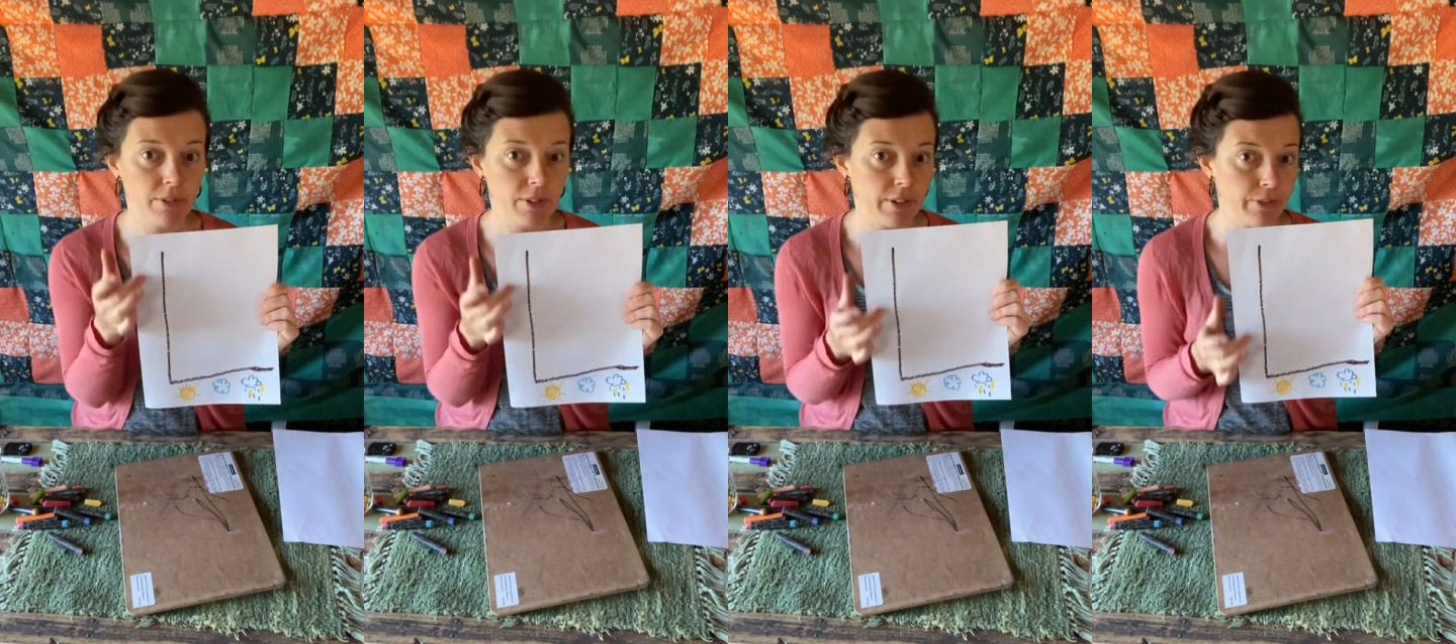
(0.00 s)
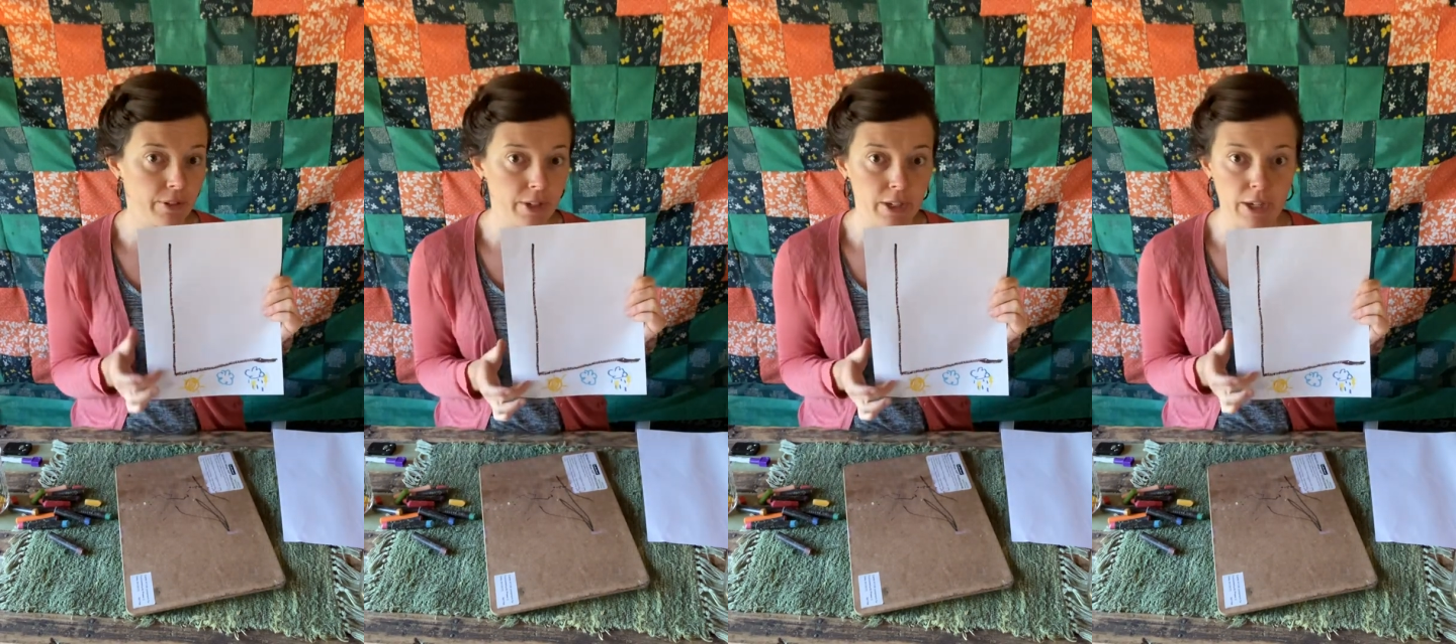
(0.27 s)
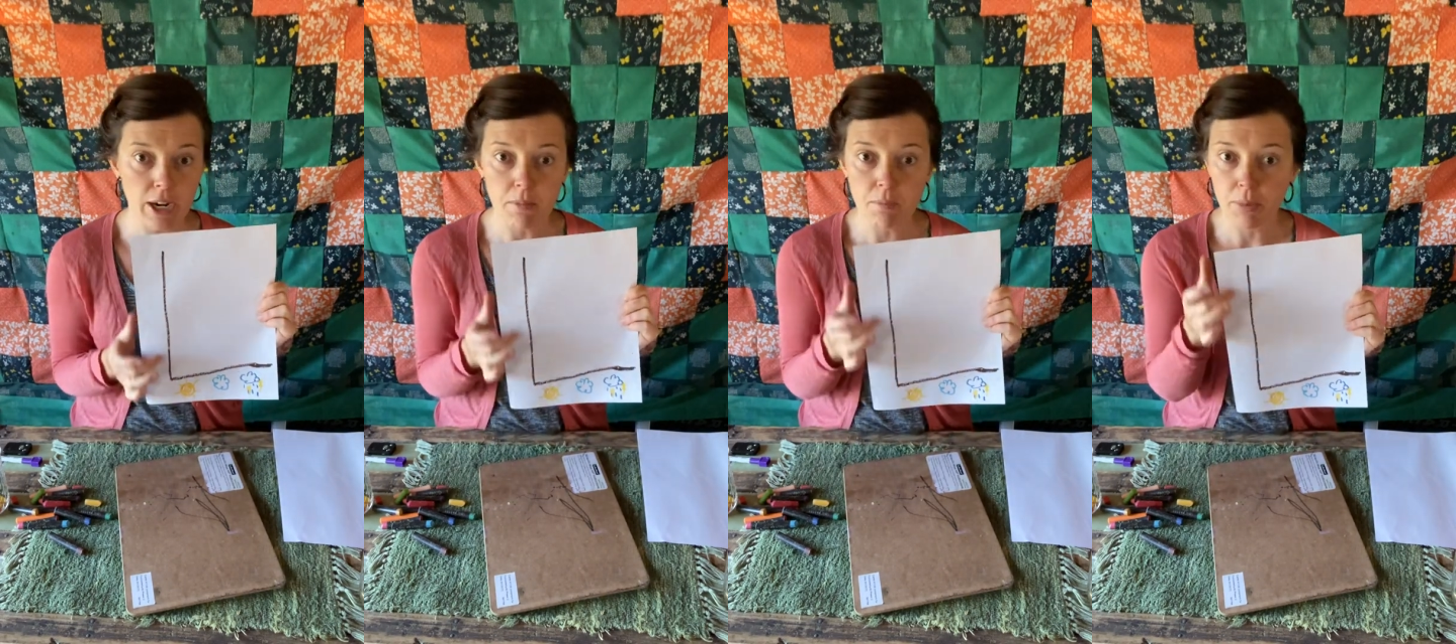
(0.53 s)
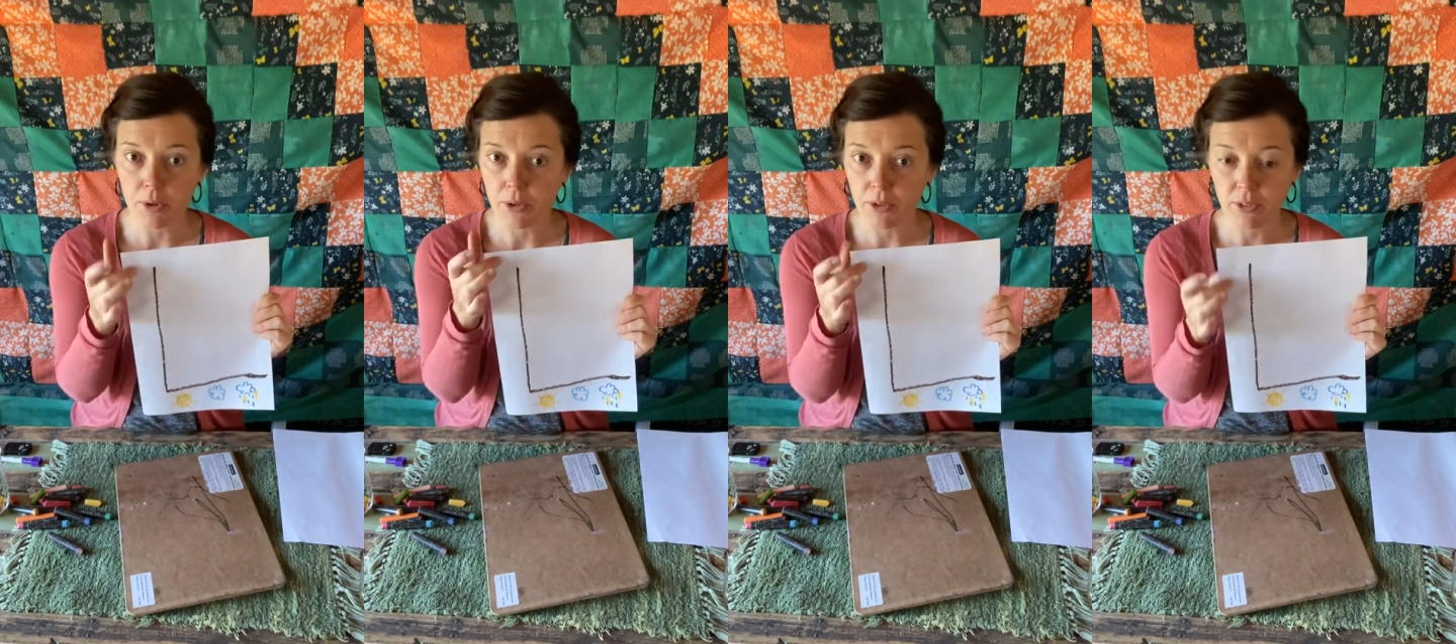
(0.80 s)
different
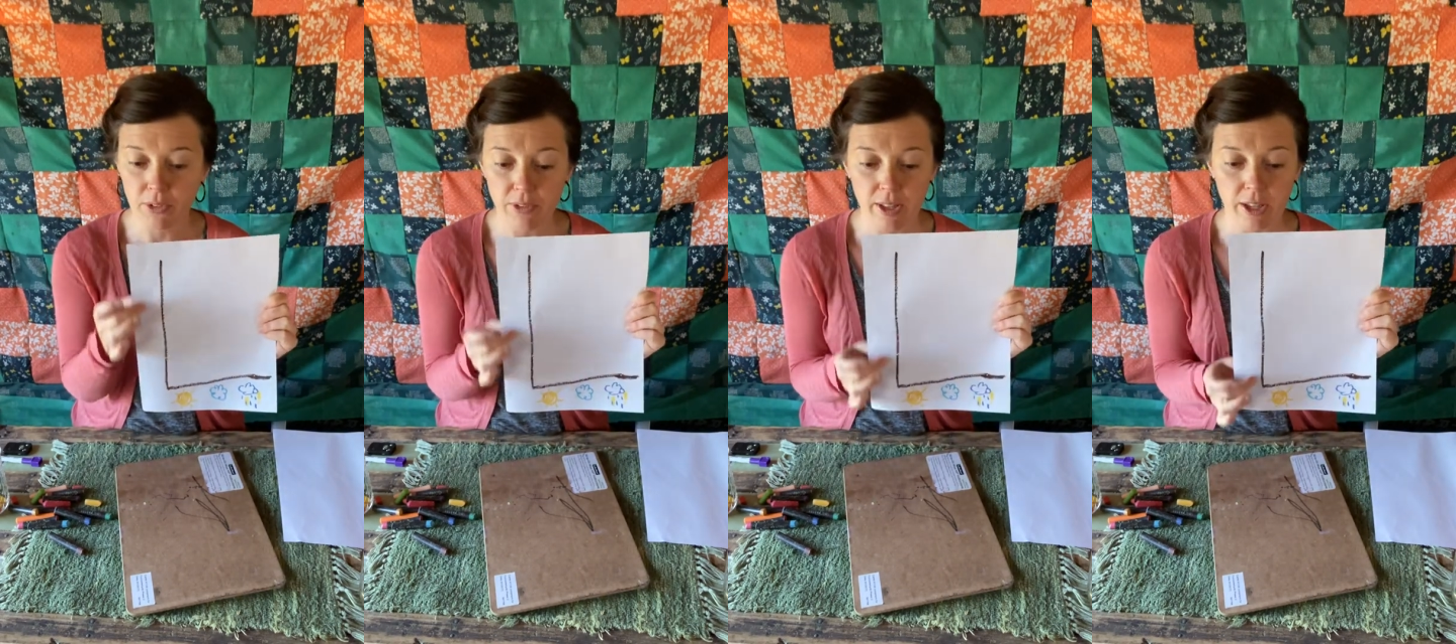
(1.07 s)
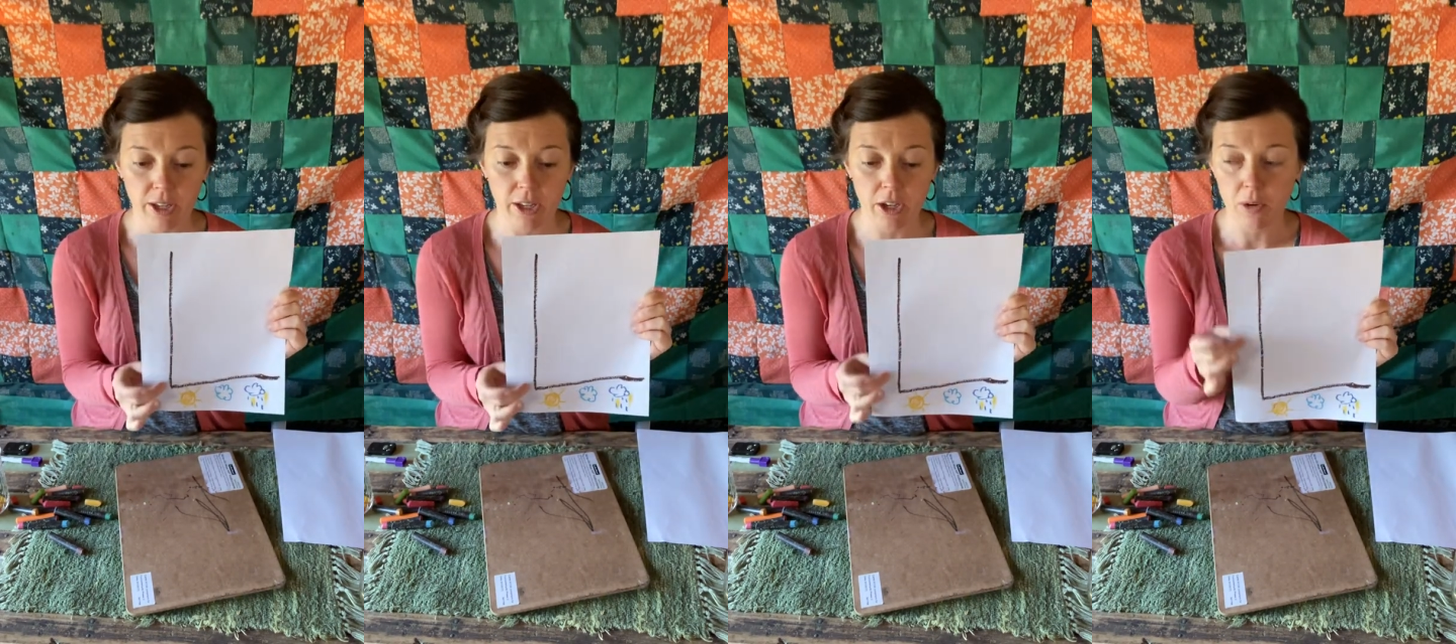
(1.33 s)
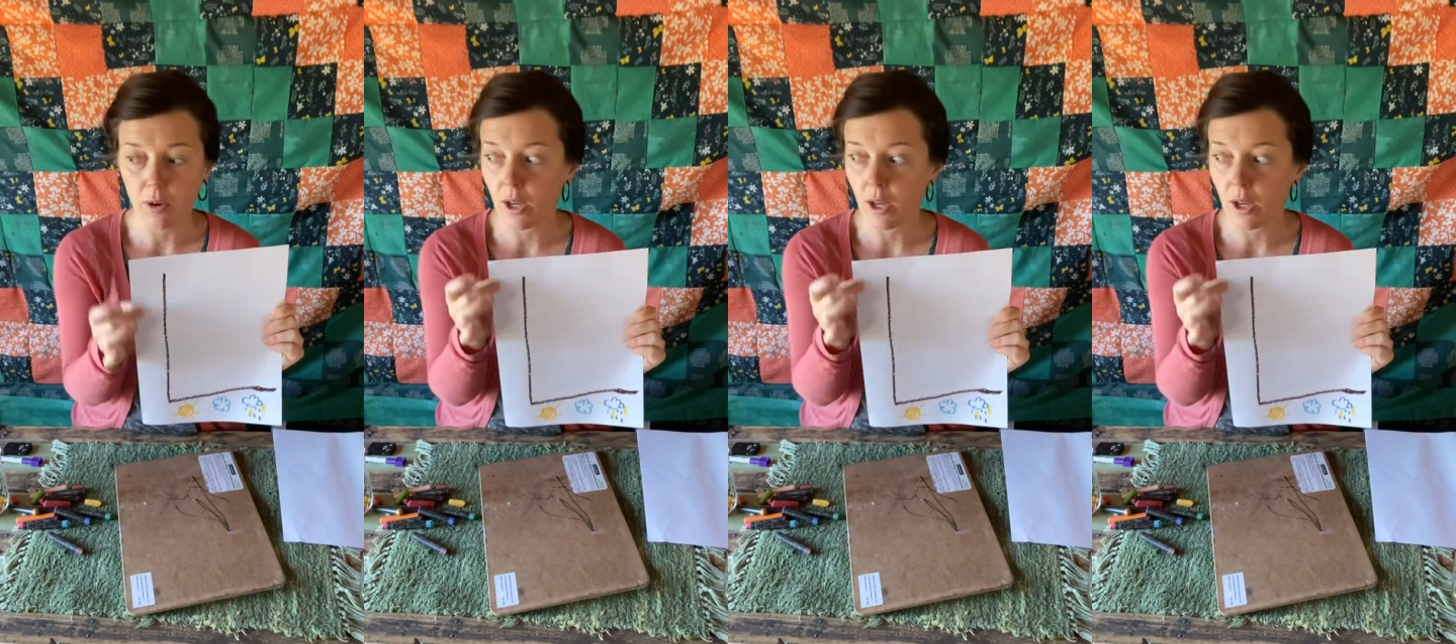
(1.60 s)
numbers that go